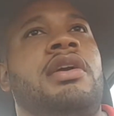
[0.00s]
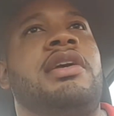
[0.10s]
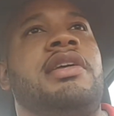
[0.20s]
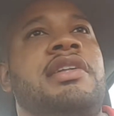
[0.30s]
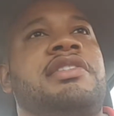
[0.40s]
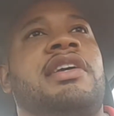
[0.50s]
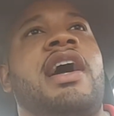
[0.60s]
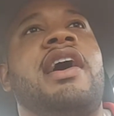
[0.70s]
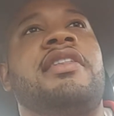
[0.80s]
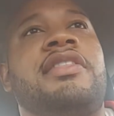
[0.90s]
It's the
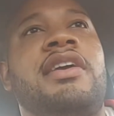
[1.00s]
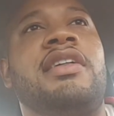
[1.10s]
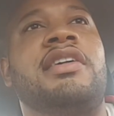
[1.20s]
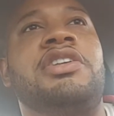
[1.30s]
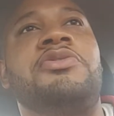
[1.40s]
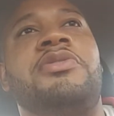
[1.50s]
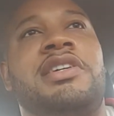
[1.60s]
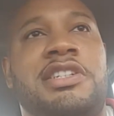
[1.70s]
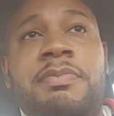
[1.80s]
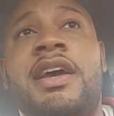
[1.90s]
kind of thing that you would
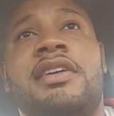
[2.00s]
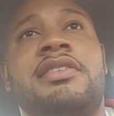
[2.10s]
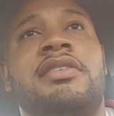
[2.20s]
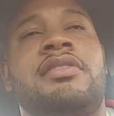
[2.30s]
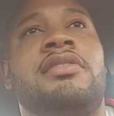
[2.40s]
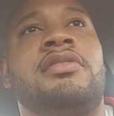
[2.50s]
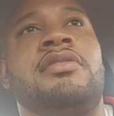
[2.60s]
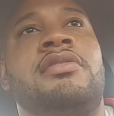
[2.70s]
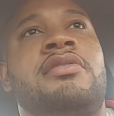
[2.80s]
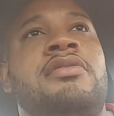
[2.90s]
expect.
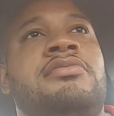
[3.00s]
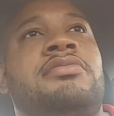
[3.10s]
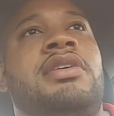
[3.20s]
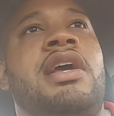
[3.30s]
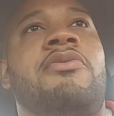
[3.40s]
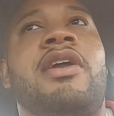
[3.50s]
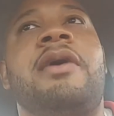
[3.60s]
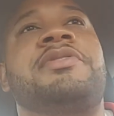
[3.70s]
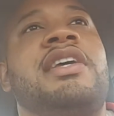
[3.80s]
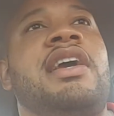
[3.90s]
And what
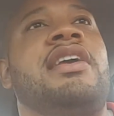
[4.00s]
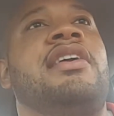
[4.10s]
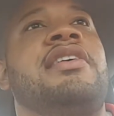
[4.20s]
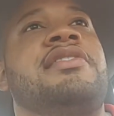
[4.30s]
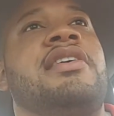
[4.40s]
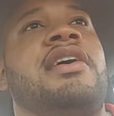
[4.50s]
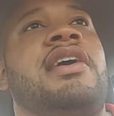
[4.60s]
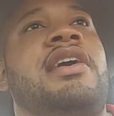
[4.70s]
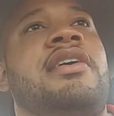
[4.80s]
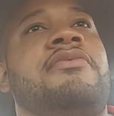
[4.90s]
I'm saying is
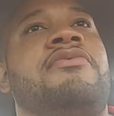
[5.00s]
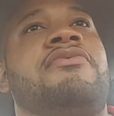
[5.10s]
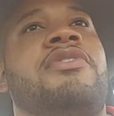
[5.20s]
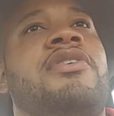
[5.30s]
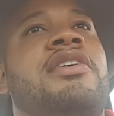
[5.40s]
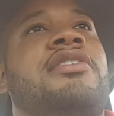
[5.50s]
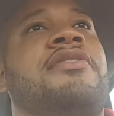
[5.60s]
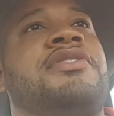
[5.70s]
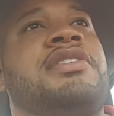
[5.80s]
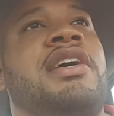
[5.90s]
a verdict
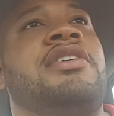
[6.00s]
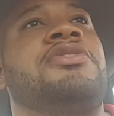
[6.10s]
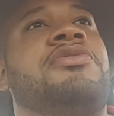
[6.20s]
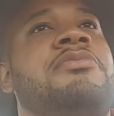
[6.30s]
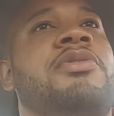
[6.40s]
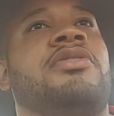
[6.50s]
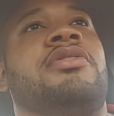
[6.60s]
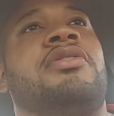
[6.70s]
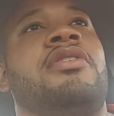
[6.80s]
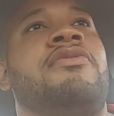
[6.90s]
of second-degree
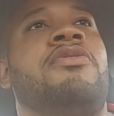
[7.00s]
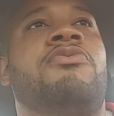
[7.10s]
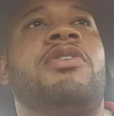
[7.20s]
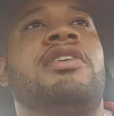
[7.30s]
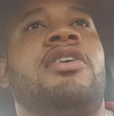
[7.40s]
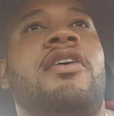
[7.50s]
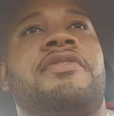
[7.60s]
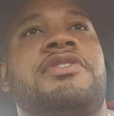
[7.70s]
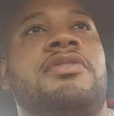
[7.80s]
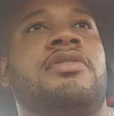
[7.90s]
murder for one
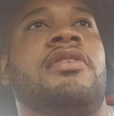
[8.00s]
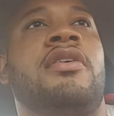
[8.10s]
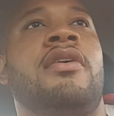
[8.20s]
officer